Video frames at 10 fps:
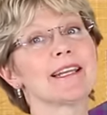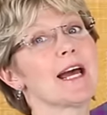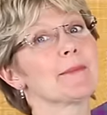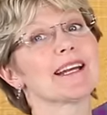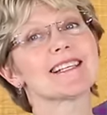and
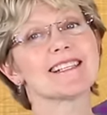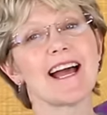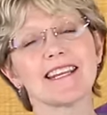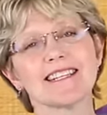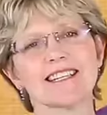I'm
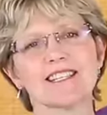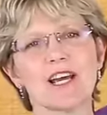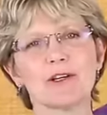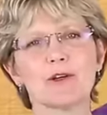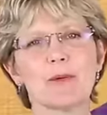excited to
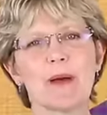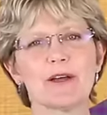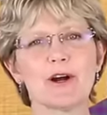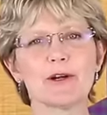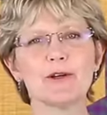tell you
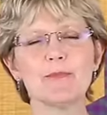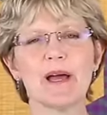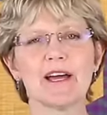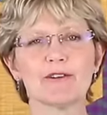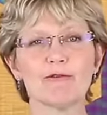about our new
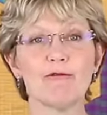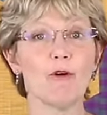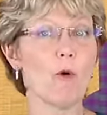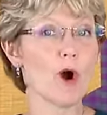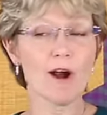pattern
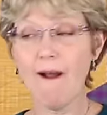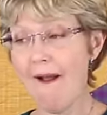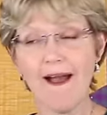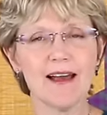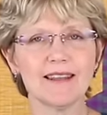for
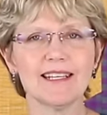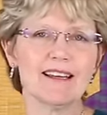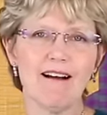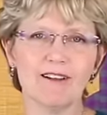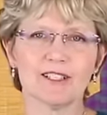
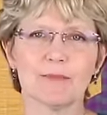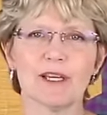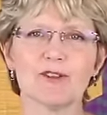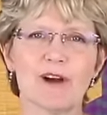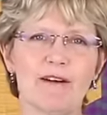the
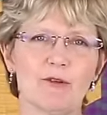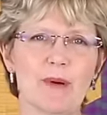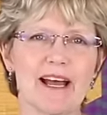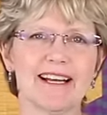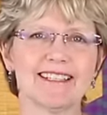ultimate travel
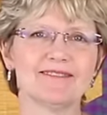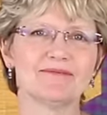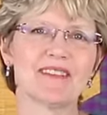bag.